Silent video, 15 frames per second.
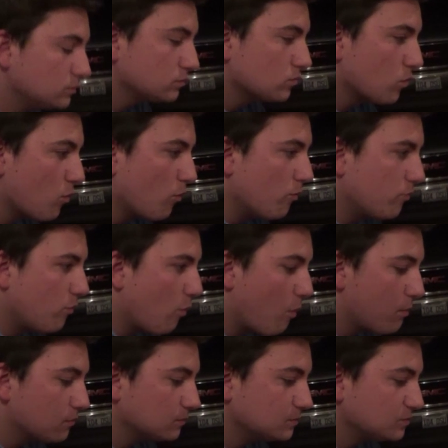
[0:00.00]
screw him. He needs
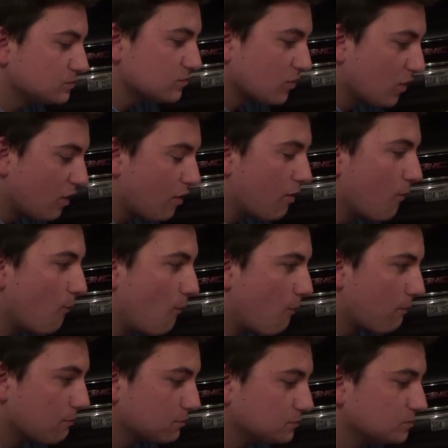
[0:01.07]
to taste lawn clippings
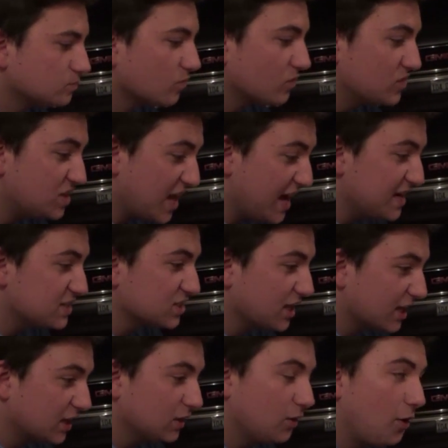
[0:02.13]
tastes
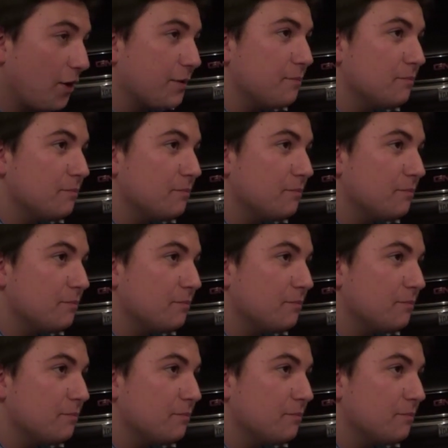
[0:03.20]
like a lawn.